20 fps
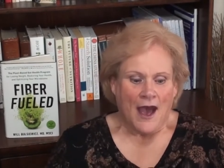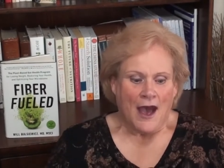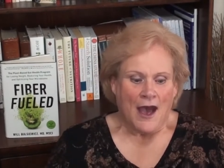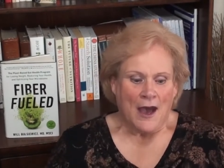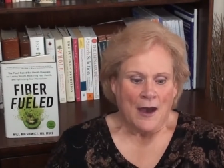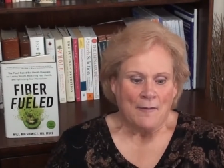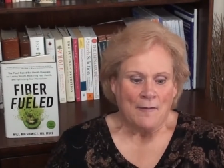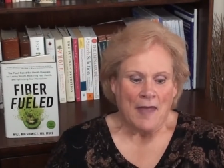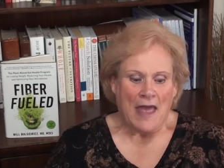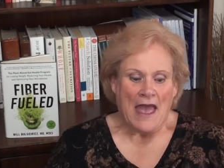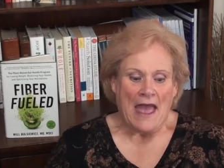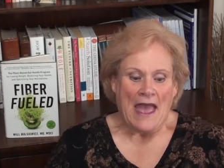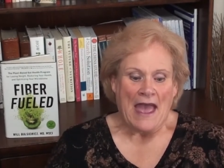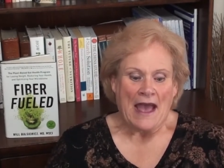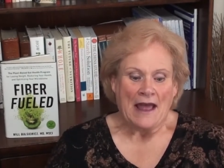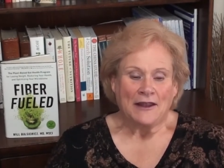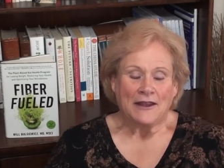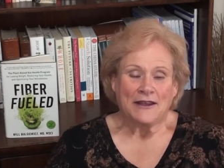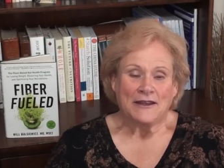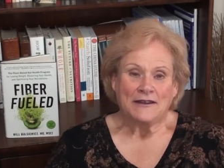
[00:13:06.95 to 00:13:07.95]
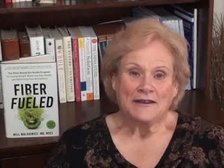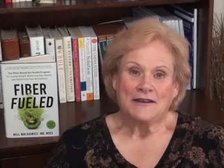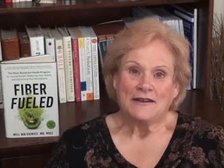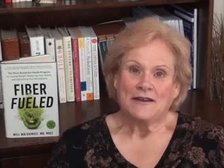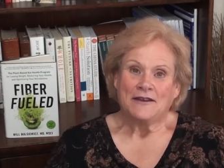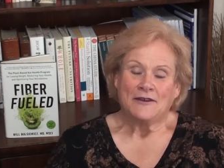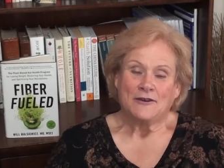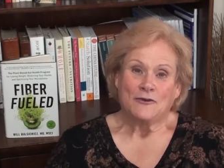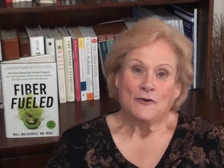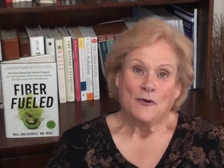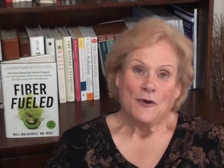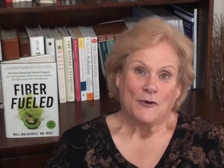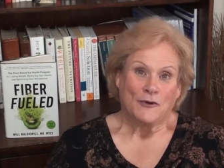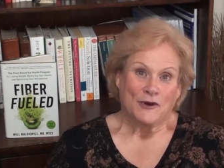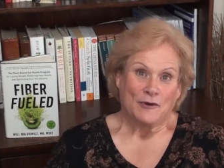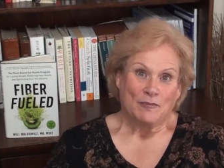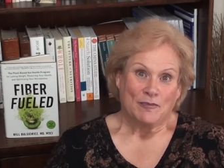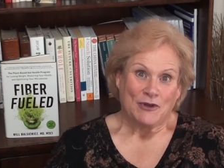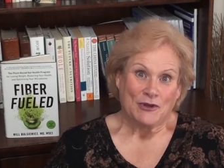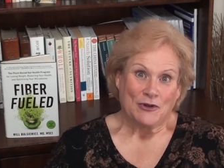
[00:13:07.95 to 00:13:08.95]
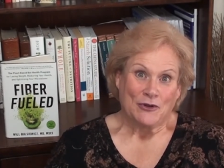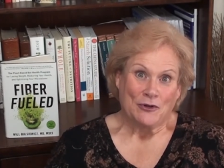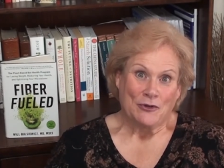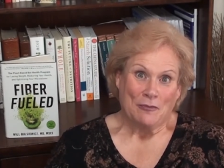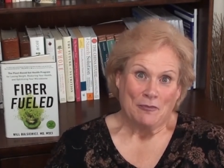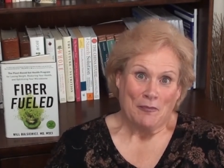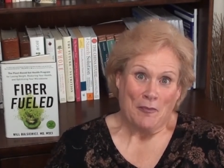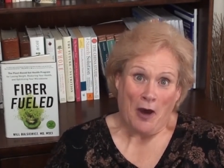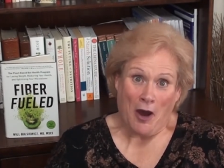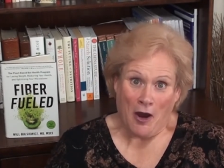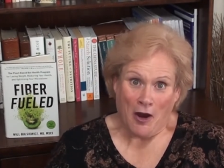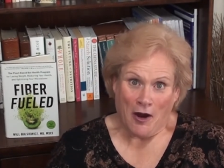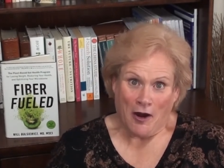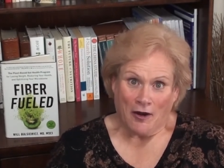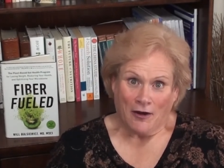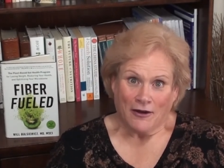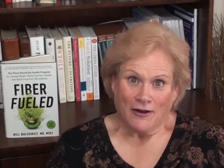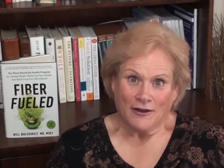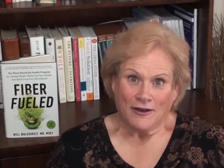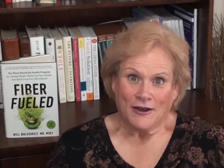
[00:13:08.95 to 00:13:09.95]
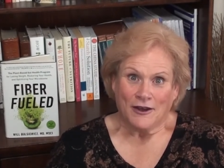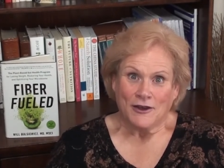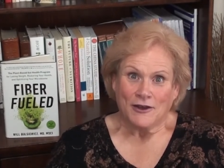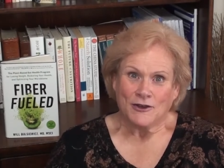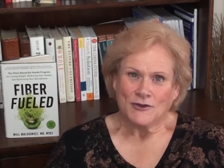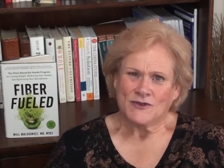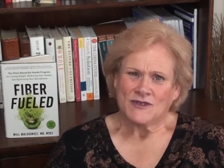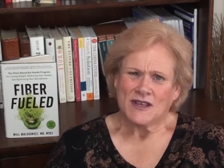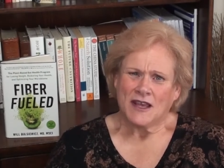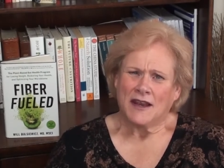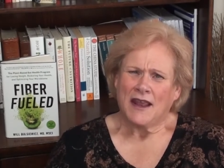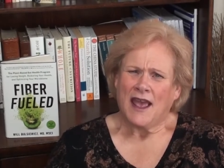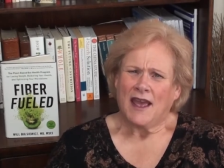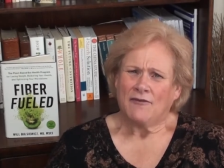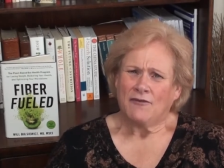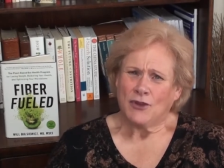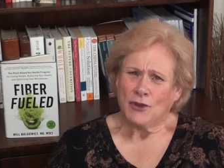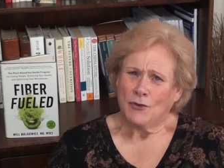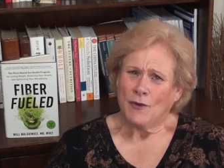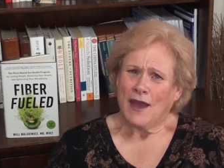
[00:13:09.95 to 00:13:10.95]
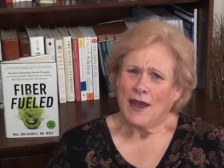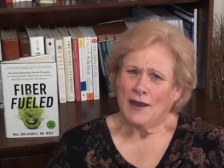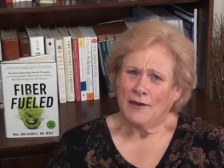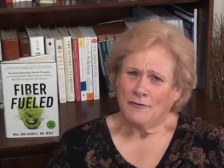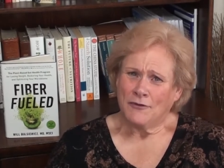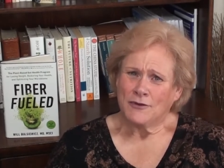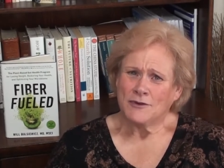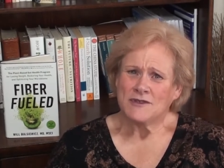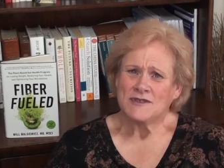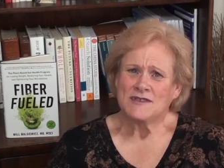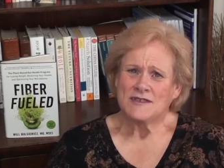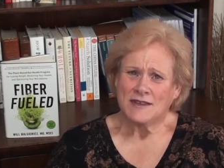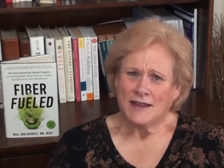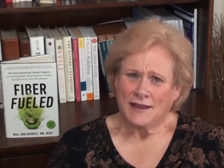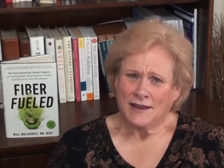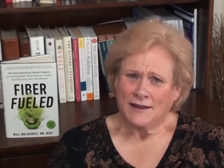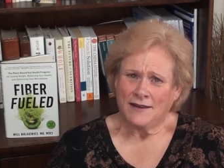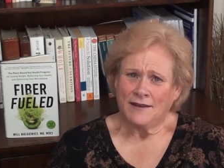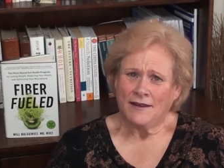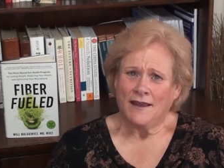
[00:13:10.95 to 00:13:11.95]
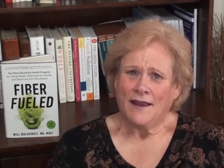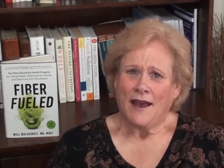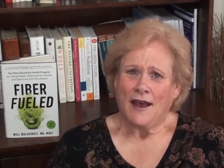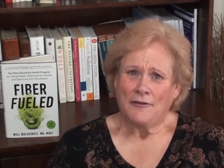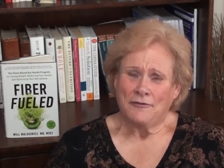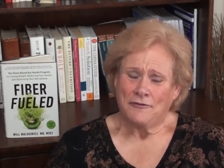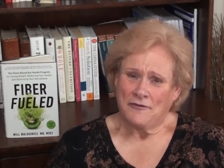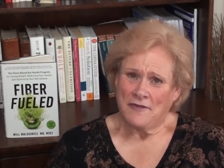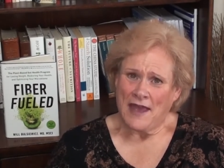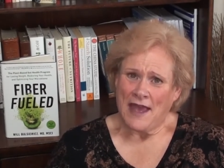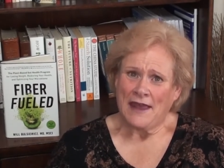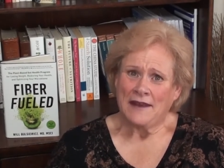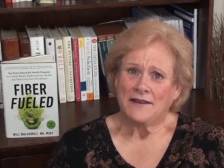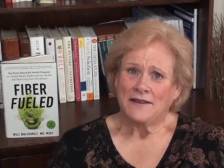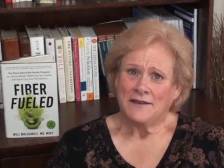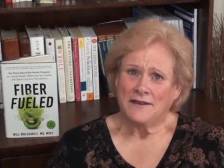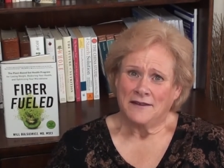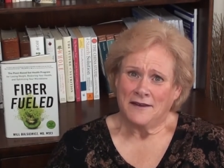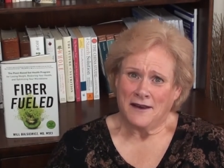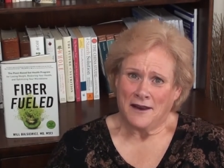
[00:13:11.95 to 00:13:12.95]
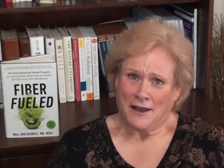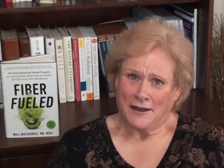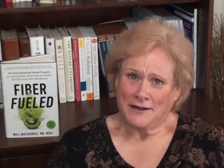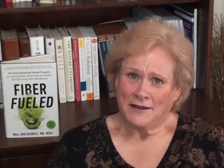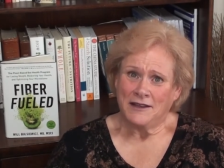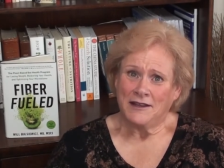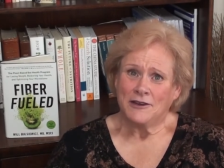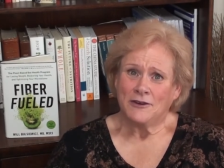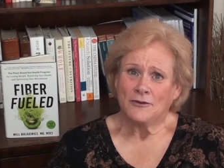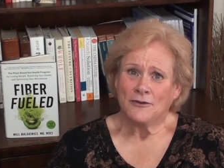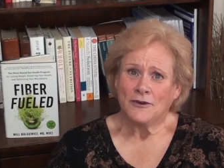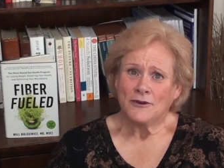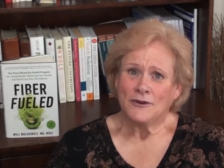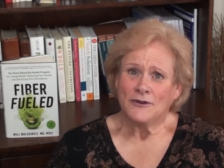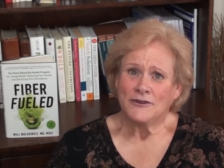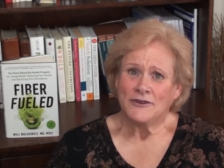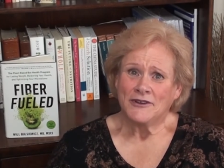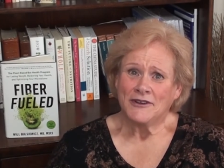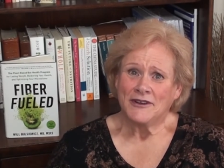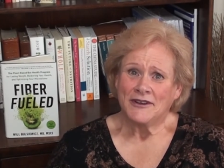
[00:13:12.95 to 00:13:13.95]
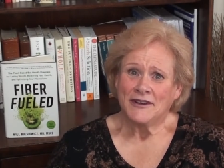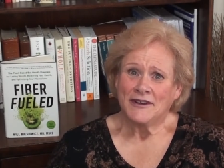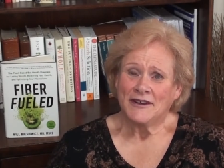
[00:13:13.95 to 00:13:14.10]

Um, Alan quoted Bill Maher, who said, Have you ever seen a fat 90 year old?